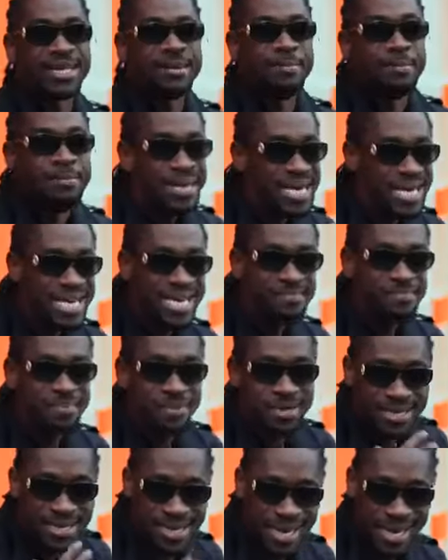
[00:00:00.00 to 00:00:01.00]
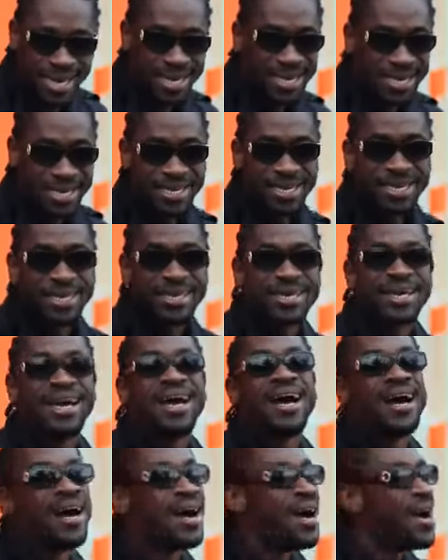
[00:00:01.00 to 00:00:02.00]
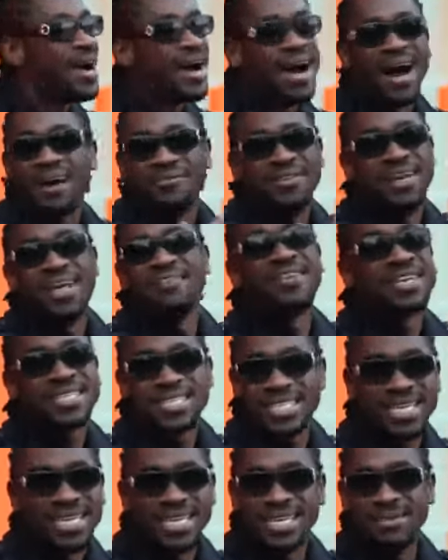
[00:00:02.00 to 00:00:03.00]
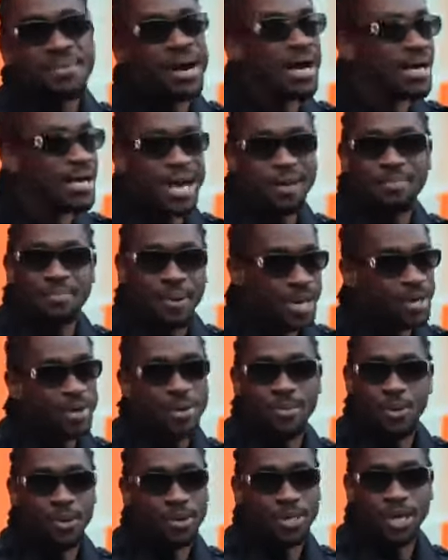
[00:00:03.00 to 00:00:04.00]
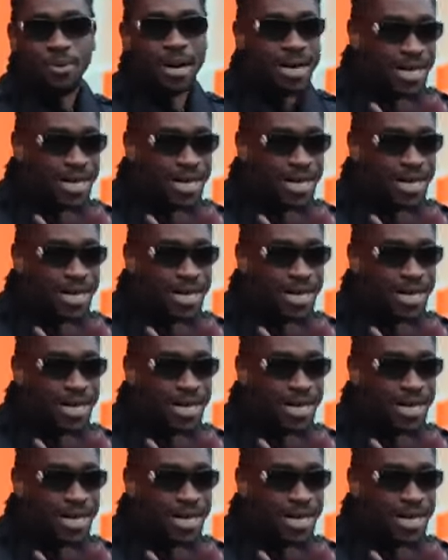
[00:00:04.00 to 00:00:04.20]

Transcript: dead. People dead. I've never seen that pandemonium